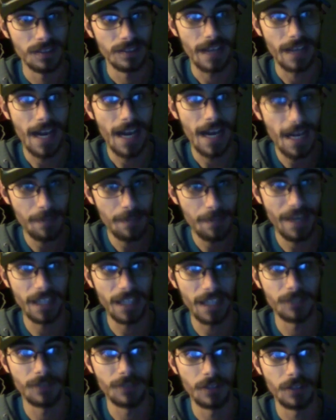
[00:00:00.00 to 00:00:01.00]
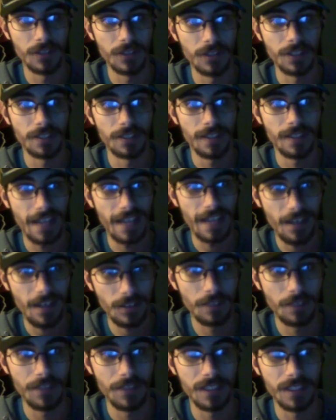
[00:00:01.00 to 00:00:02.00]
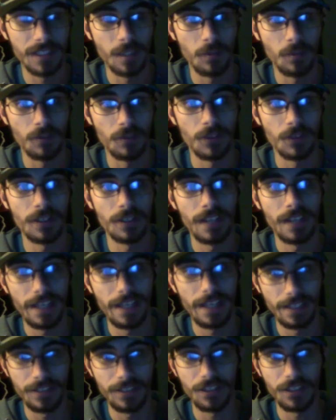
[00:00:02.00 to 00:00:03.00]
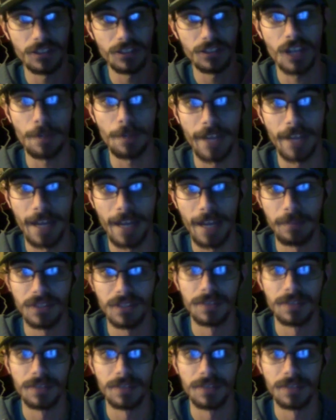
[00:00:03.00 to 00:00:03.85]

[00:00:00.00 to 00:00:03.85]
high pass filter out of the subwoofer and into your top cabs.